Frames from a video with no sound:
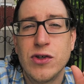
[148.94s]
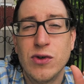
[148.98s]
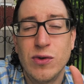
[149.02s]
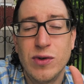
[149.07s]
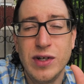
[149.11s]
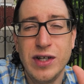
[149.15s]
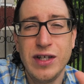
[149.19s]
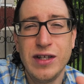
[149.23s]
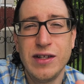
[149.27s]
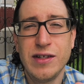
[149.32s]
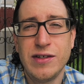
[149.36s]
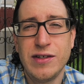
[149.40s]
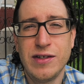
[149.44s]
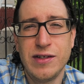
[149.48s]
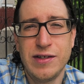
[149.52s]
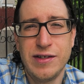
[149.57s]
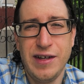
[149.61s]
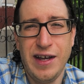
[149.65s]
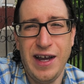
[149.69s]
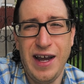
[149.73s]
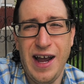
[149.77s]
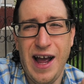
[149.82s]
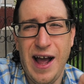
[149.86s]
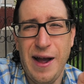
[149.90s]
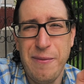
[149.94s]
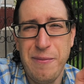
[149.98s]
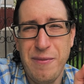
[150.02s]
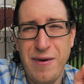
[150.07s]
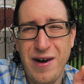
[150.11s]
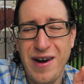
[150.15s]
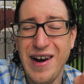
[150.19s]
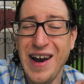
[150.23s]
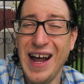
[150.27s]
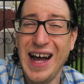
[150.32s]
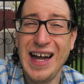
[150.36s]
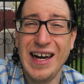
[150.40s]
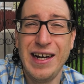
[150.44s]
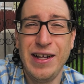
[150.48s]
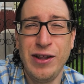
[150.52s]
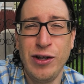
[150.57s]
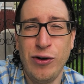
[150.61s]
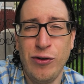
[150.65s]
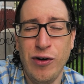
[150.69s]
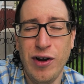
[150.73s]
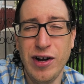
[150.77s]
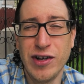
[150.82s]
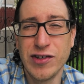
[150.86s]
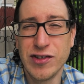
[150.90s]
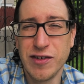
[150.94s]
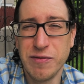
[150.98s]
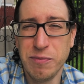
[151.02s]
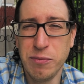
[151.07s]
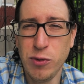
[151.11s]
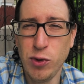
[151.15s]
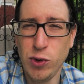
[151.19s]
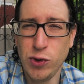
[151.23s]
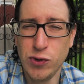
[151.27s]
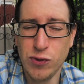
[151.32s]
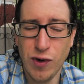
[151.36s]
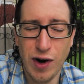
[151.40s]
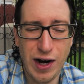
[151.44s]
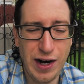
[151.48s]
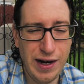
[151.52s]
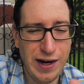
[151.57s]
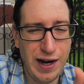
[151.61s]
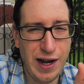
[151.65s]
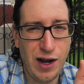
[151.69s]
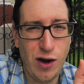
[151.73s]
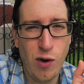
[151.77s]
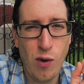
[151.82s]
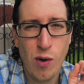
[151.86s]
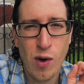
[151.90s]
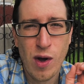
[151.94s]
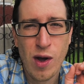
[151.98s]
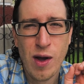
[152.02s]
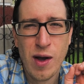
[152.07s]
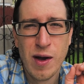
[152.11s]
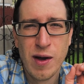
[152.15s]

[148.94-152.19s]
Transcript: So needless to say, I'm not in the greatest of moods right now.